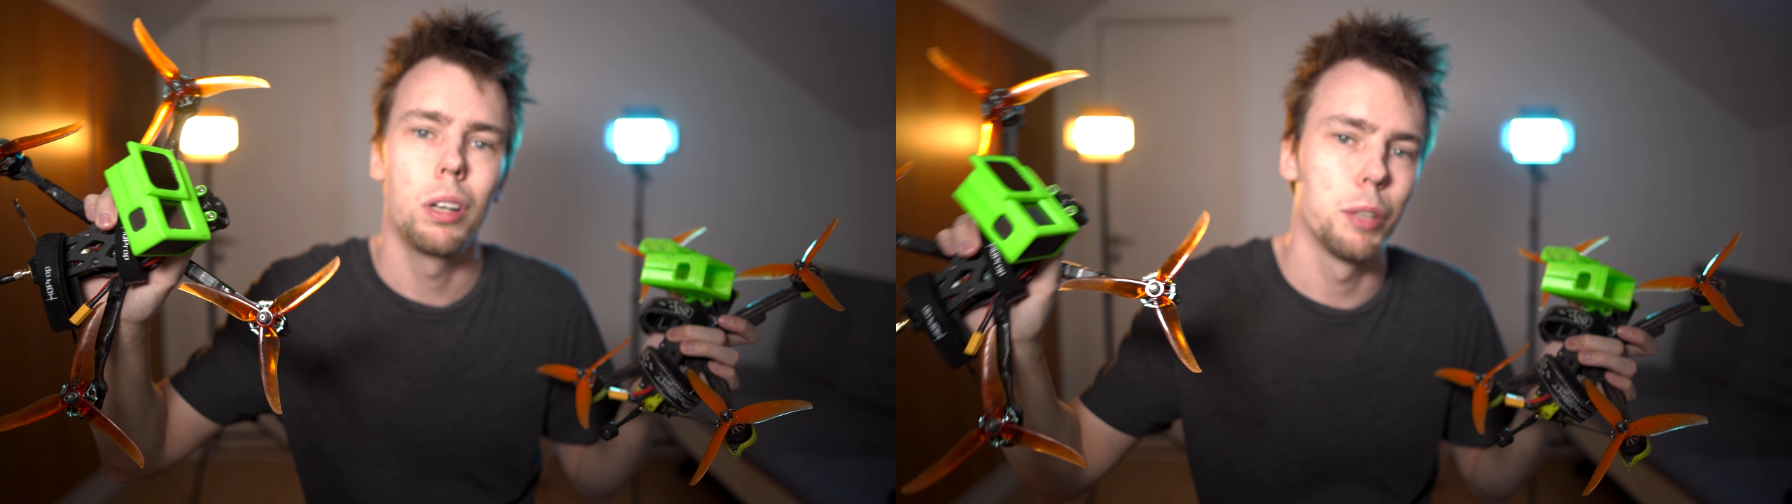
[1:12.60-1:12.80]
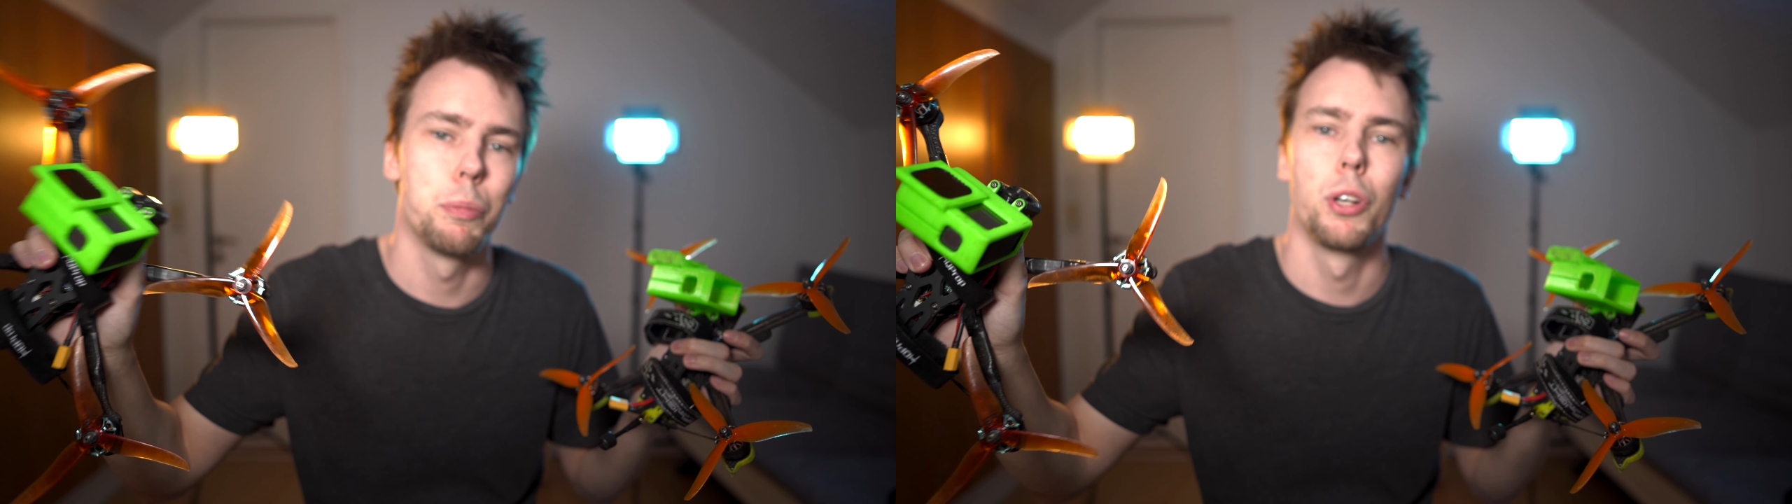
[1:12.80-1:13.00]

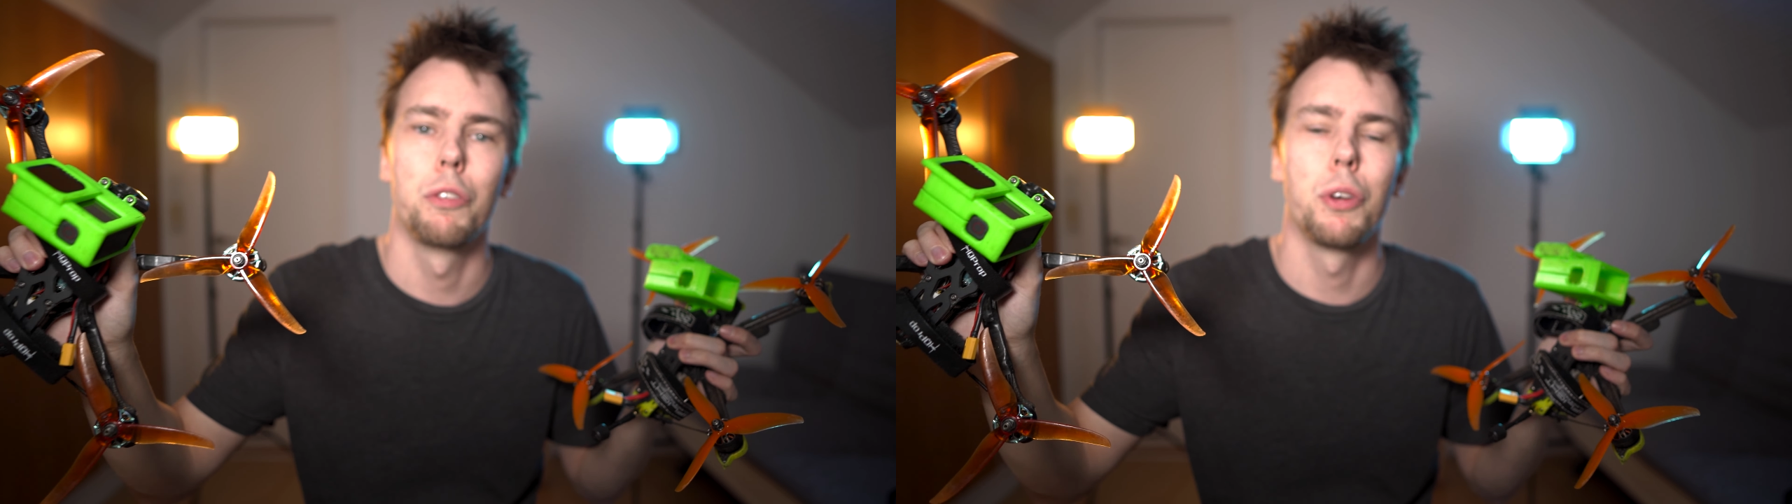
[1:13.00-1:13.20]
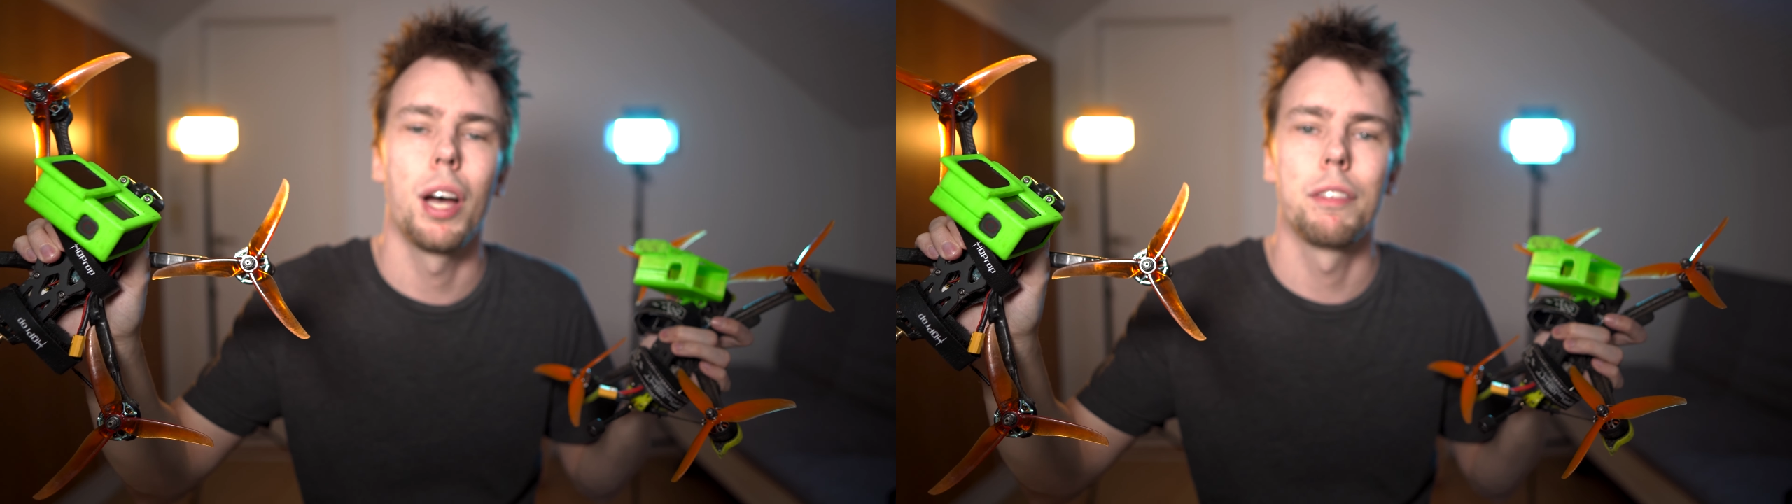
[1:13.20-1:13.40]
Let me know
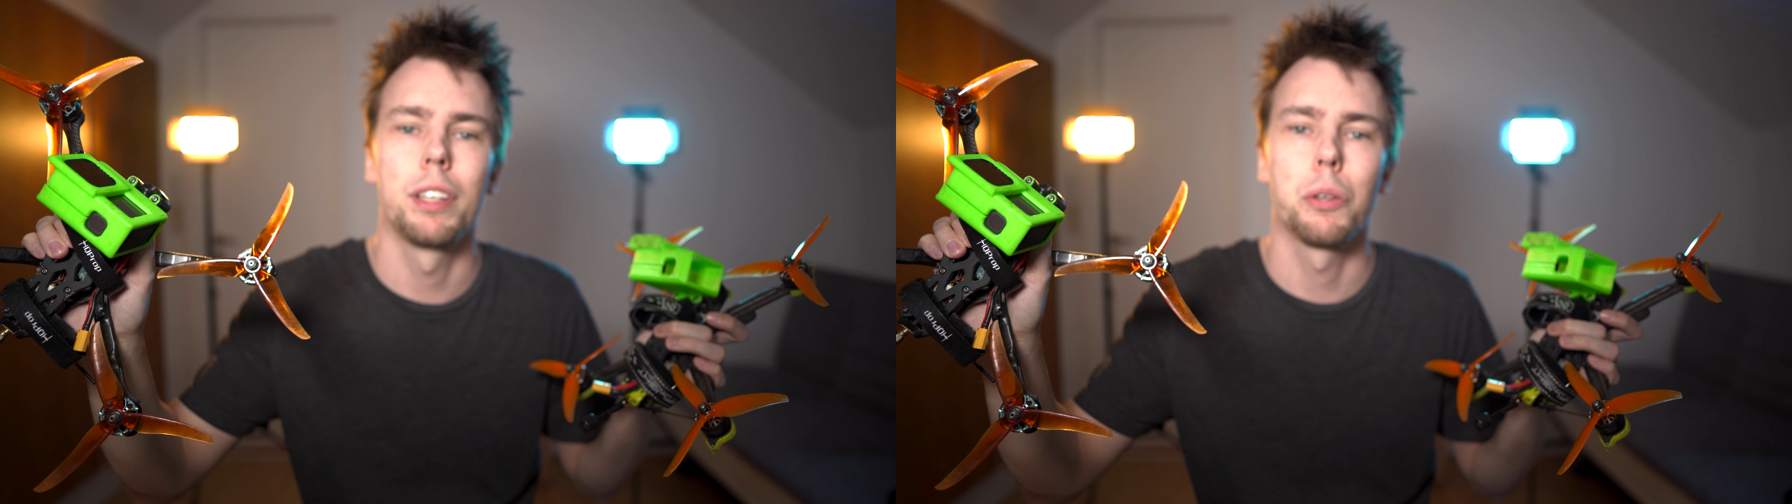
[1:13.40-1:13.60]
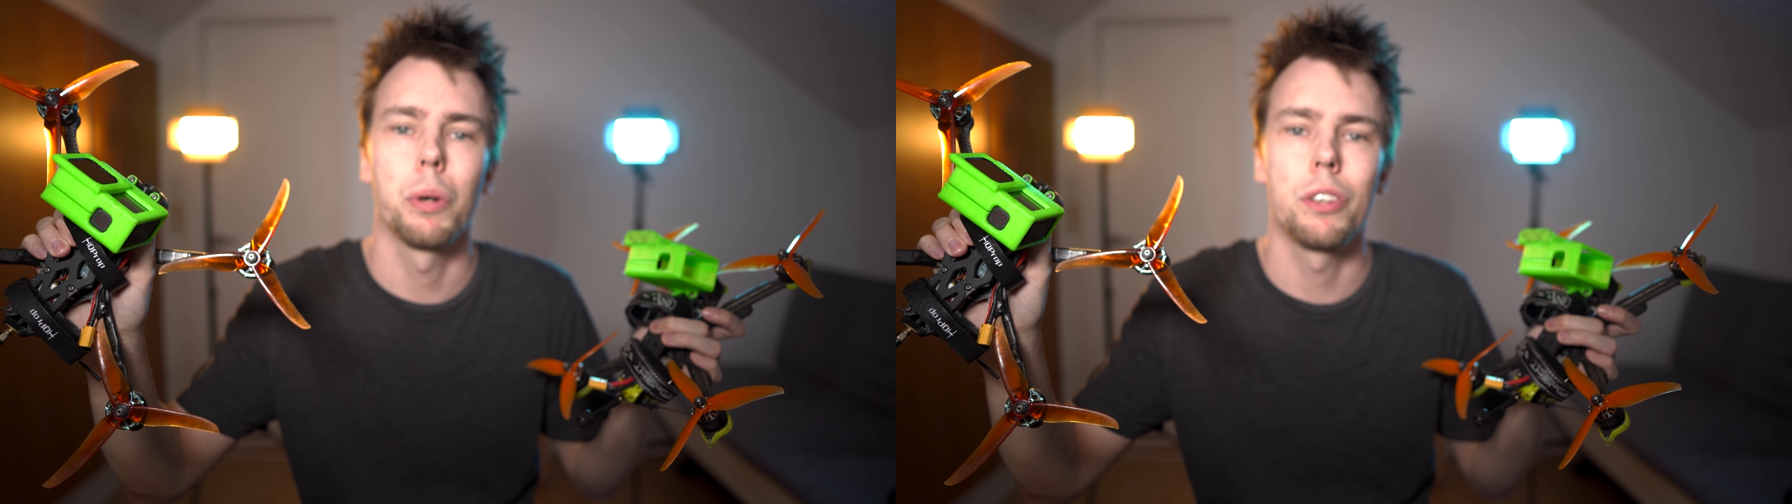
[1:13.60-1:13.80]
if you have
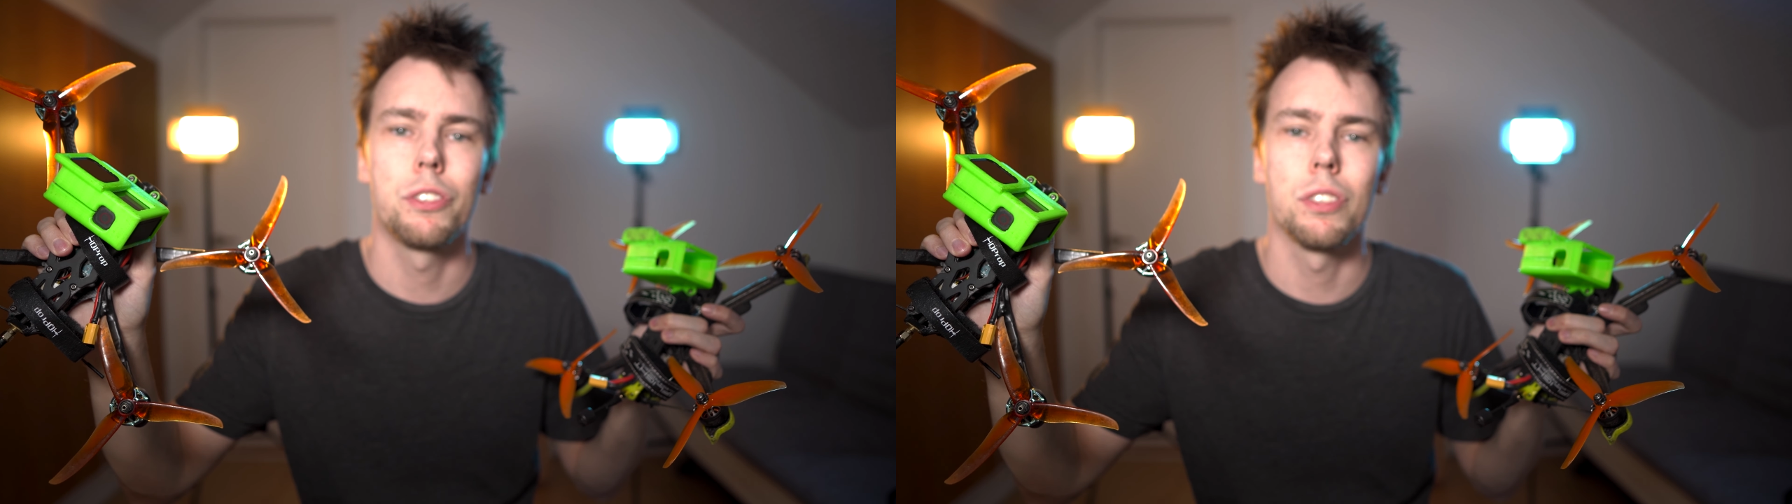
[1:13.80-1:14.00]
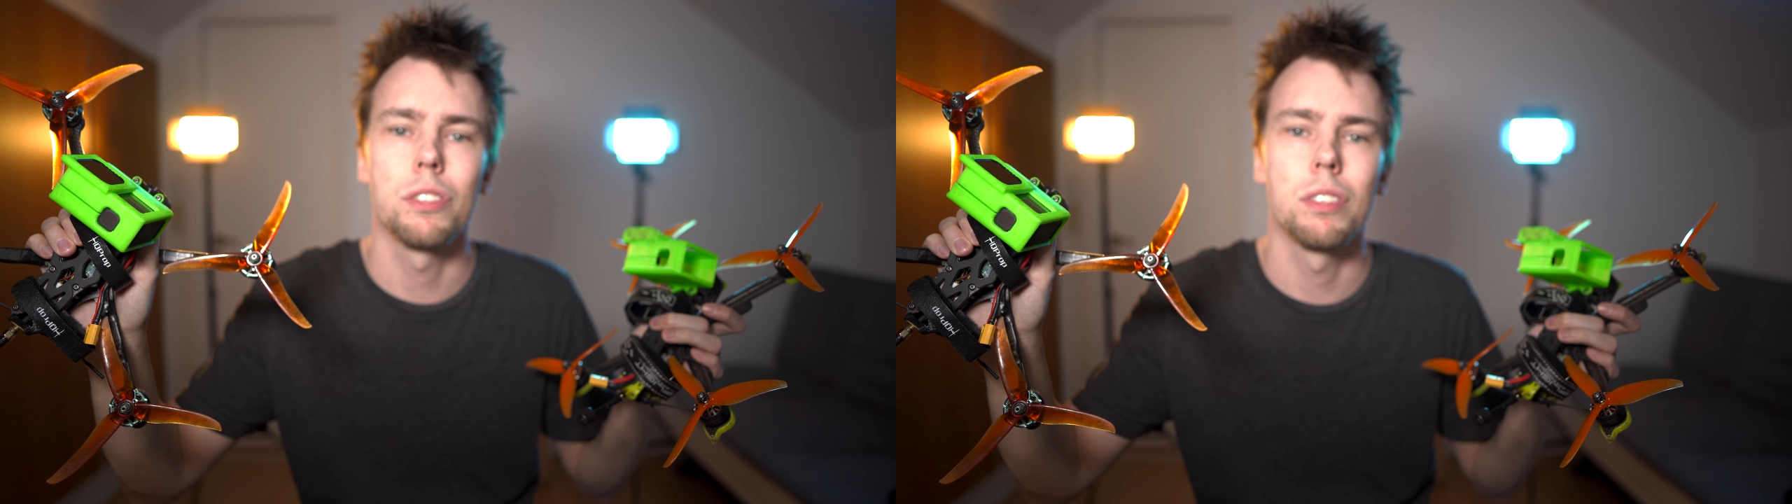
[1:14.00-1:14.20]
any
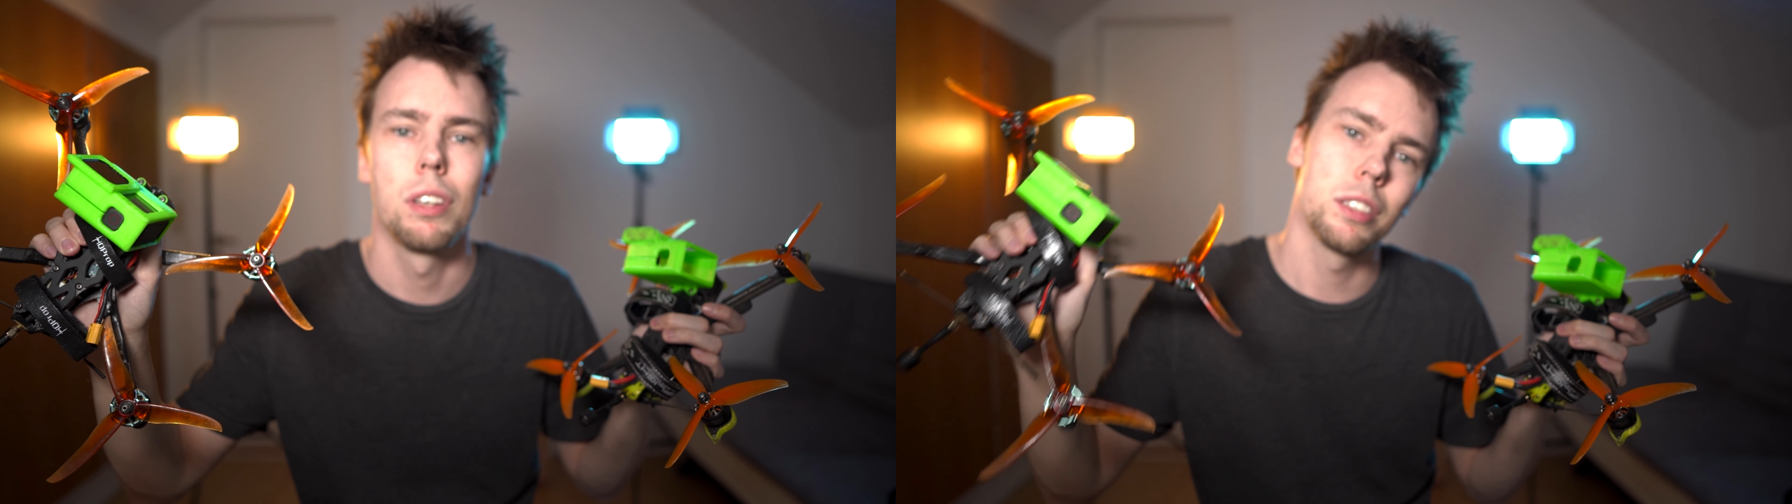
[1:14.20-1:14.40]
questions.